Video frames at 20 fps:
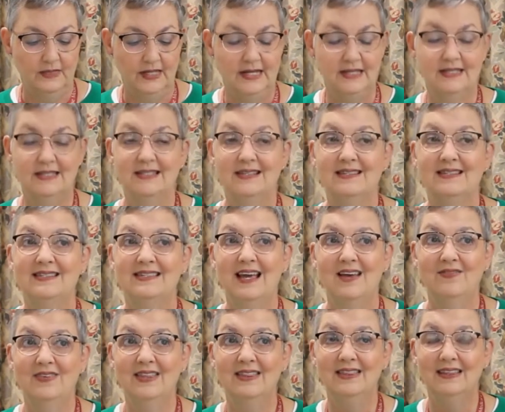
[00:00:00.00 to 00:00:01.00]
It's the
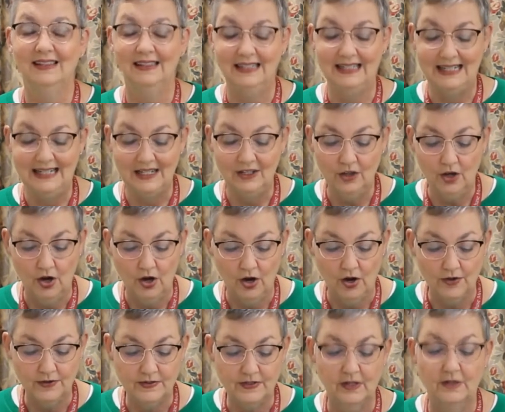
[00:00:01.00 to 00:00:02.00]
7th leading
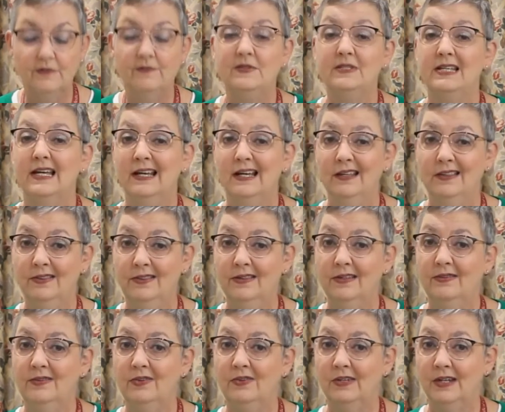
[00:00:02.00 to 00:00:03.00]
cause of death
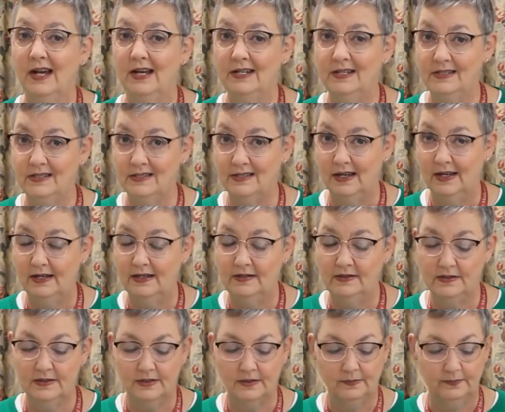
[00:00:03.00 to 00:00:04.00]
in the United
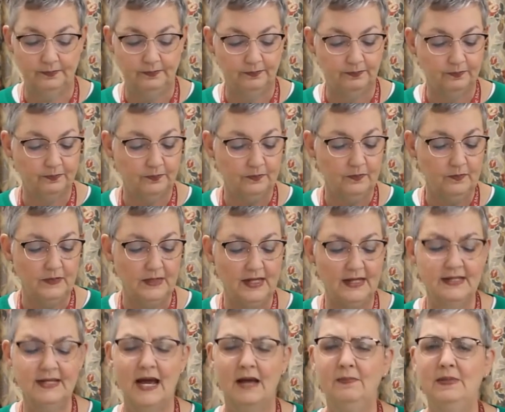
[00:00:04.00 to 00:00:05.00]
States.
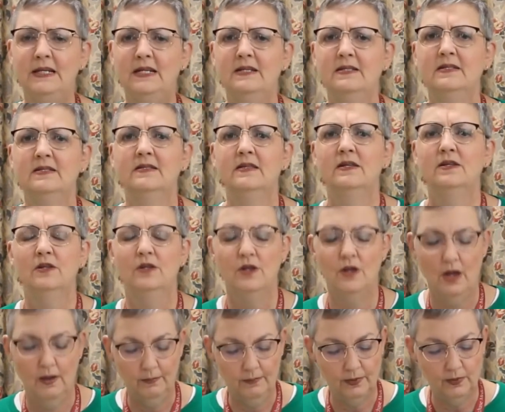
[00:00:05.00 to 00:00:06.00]
Diabetes is the
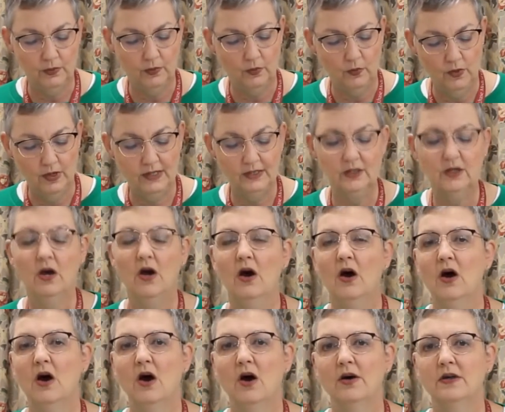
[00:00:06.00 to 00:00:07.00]
#1
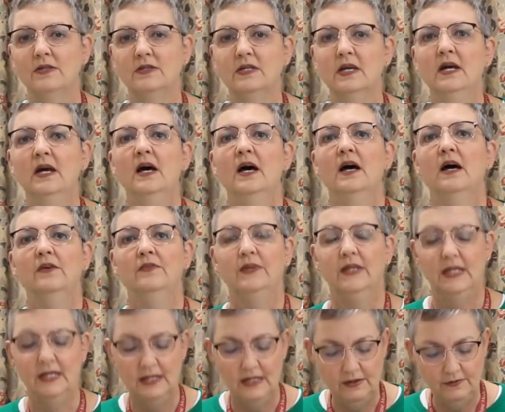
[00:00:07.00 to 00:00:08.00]
cause of
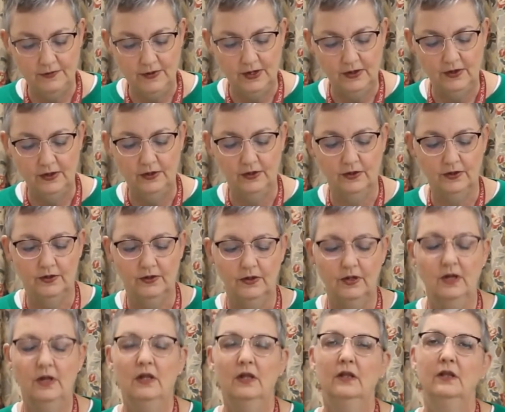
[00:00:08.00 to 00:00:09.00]
kidney failure,
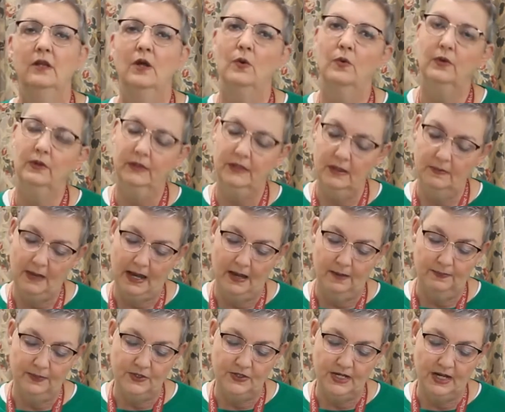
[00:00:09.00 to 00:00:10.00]
lower limb
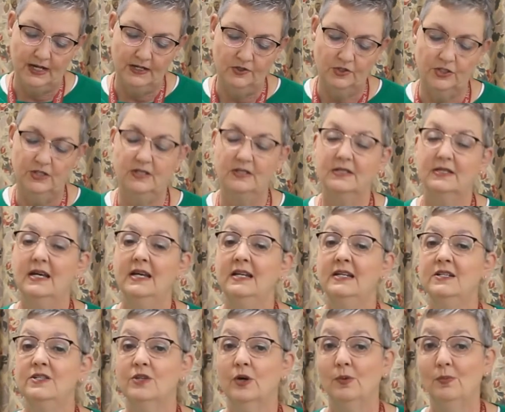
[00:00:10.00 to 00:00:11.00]
amputations, and
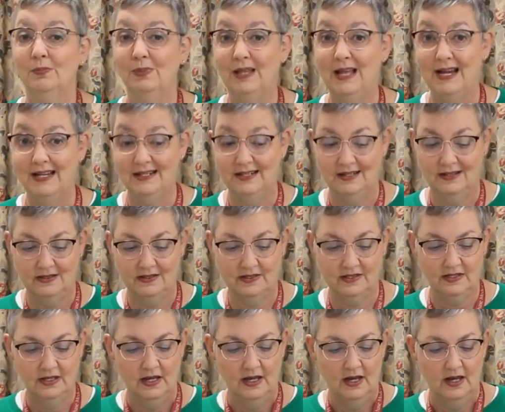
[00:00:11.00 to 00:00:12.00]
adult
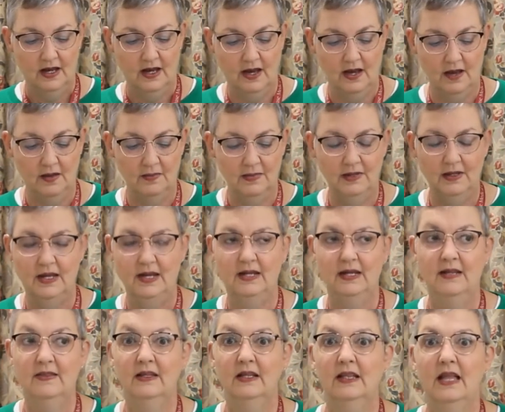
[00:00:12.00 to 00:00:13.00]
blindness. And
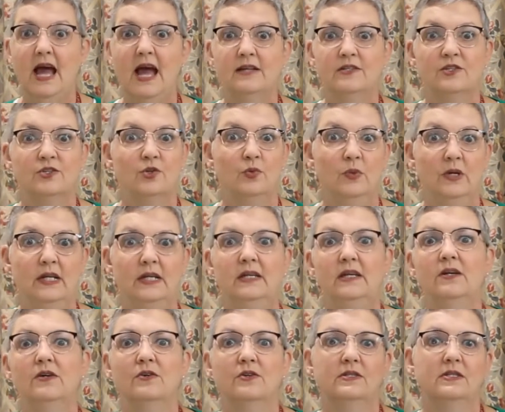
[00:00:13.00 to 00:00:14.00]
in the last 20
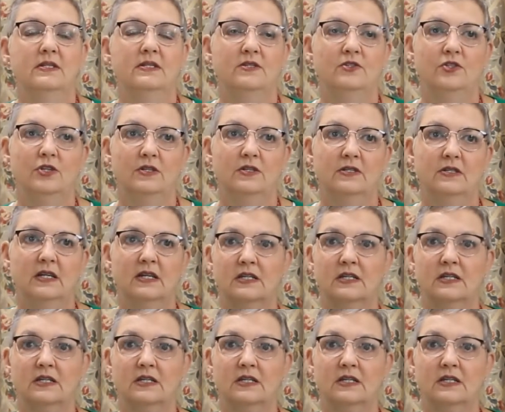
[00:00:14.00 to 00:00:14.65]
years, it's just